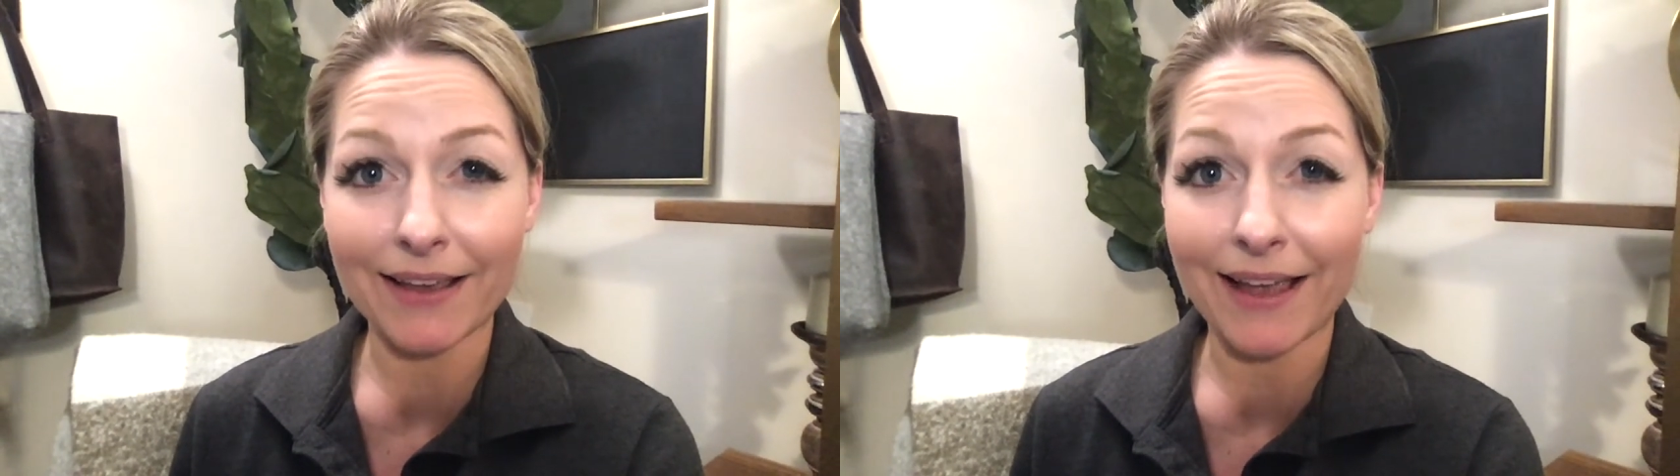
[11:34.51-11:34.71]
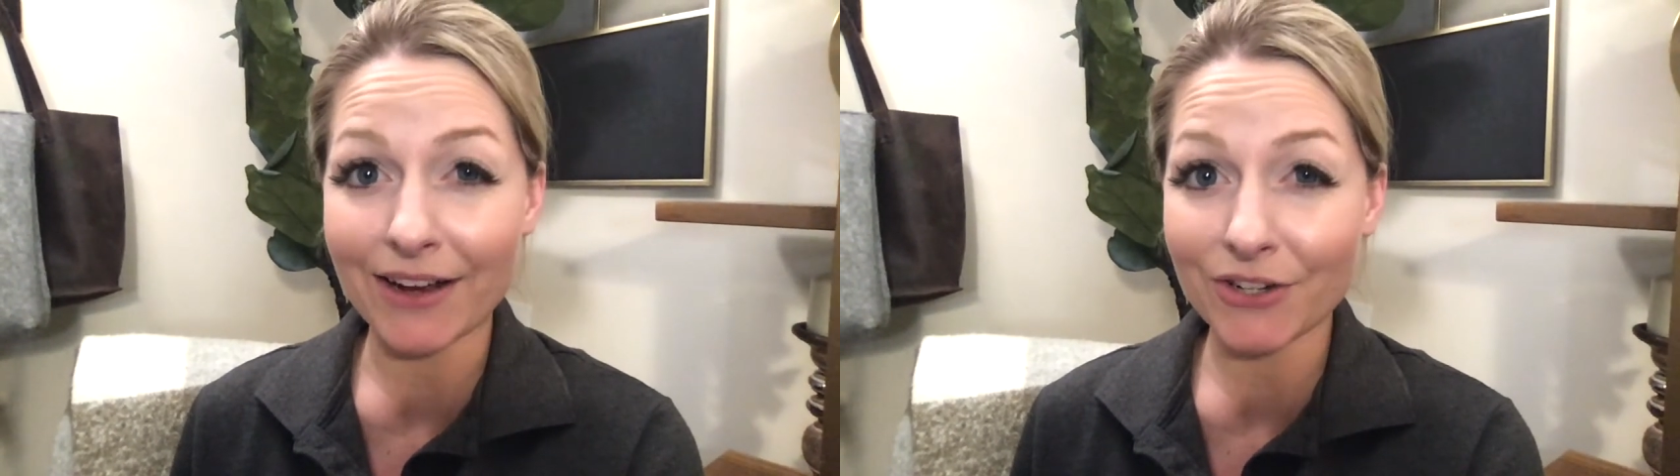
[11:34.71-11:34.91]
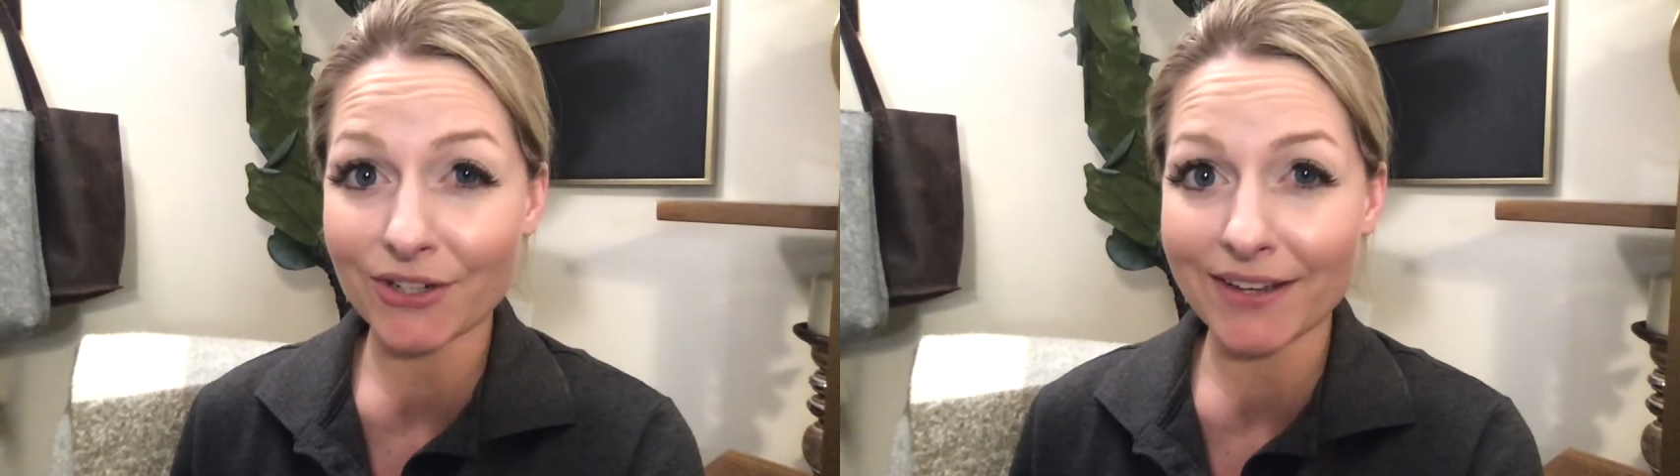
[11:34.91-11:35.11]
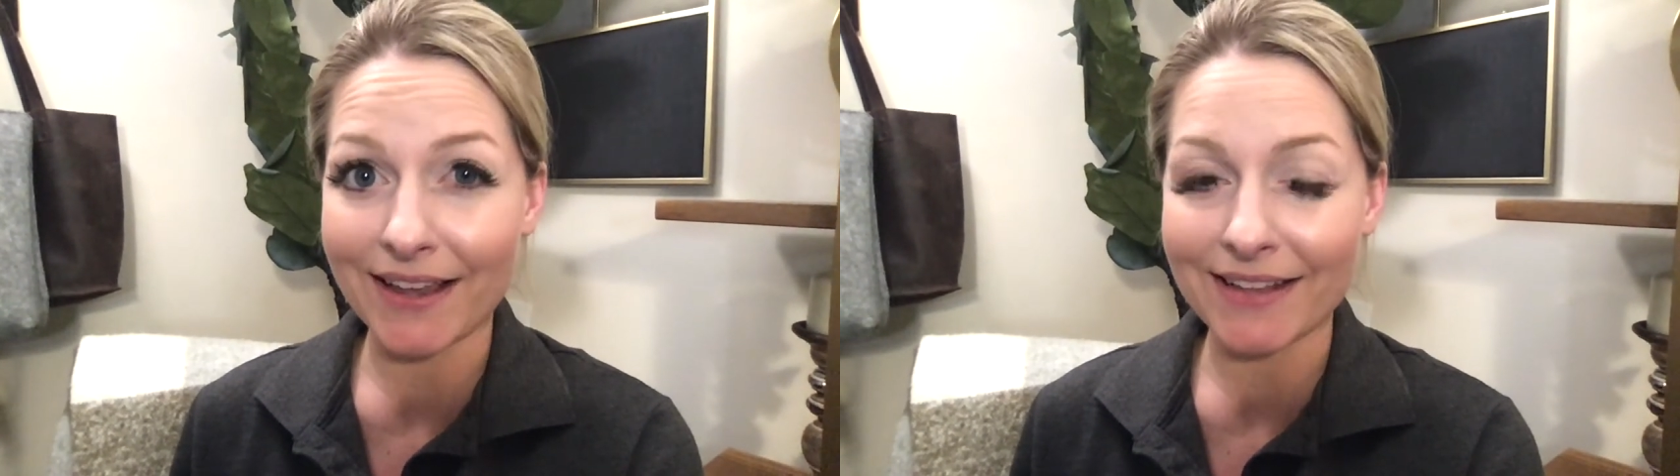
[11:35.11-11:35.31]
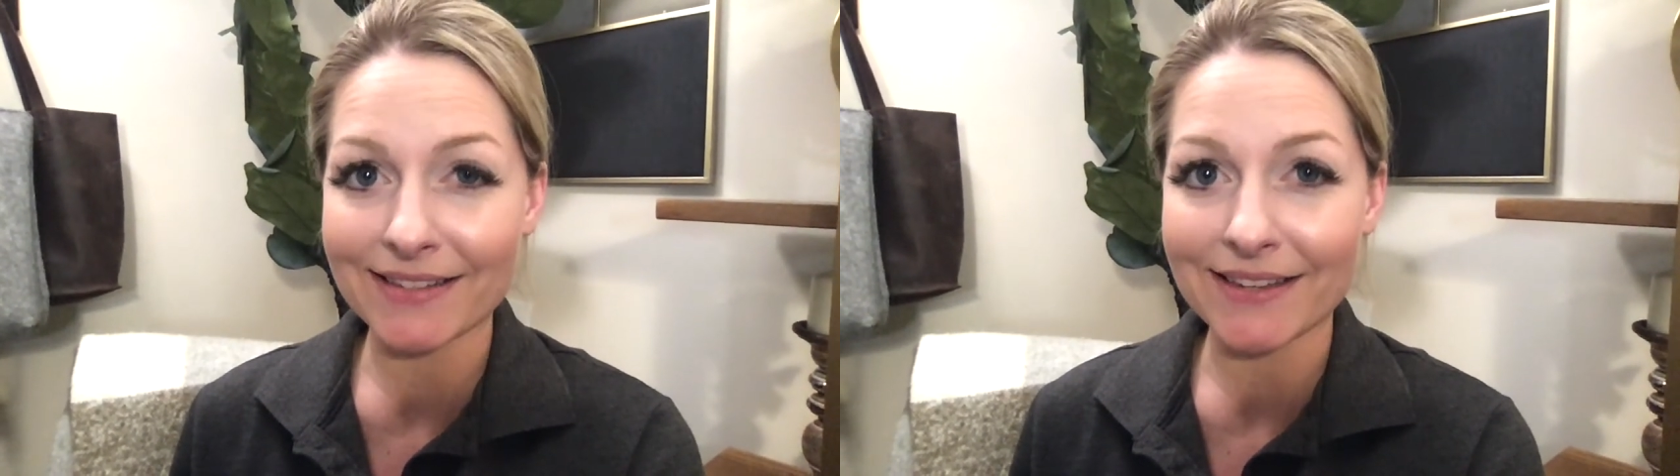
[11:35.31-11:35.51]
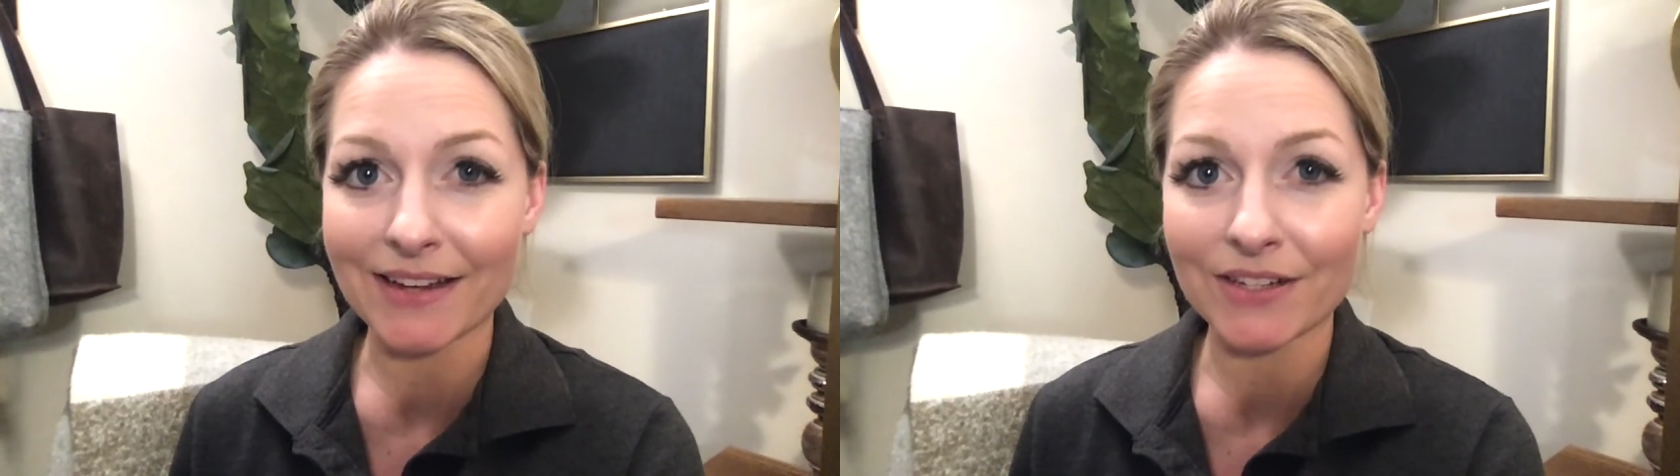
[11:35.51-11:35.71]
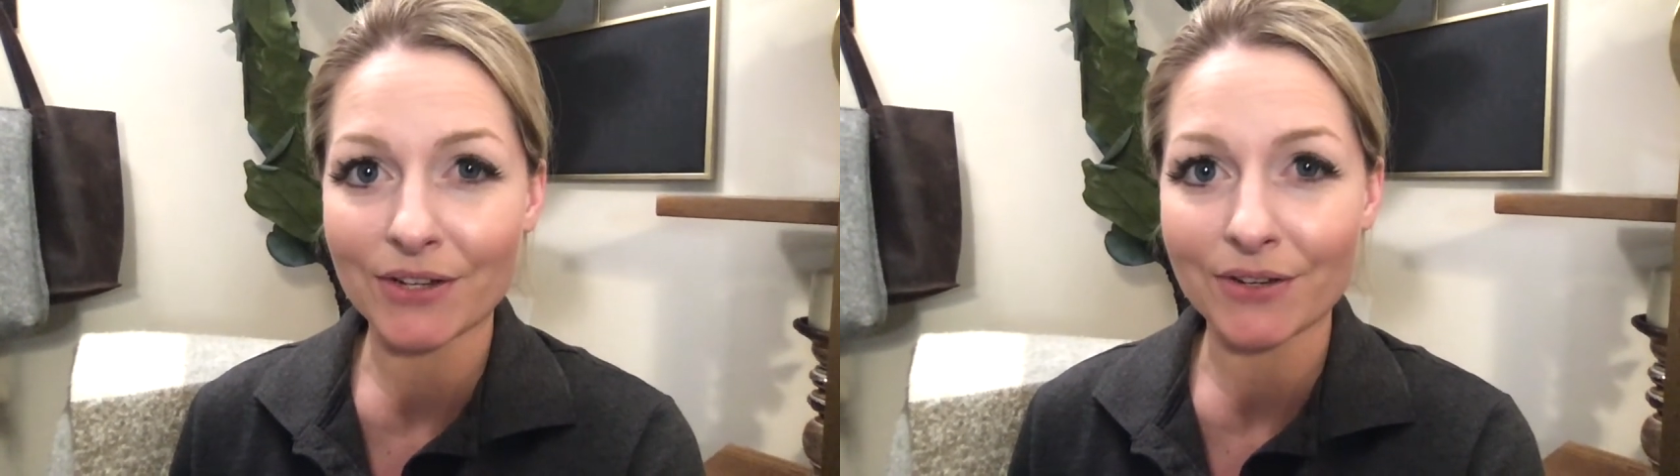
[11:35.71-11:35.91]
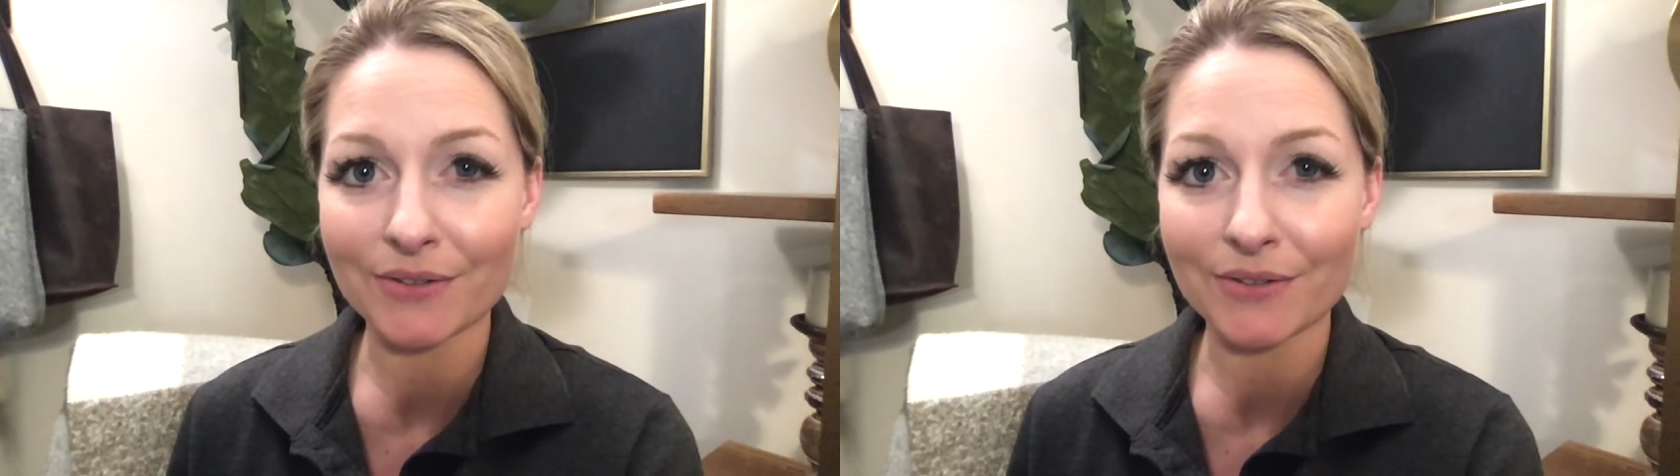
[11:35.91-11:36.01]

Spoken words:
actually inside too.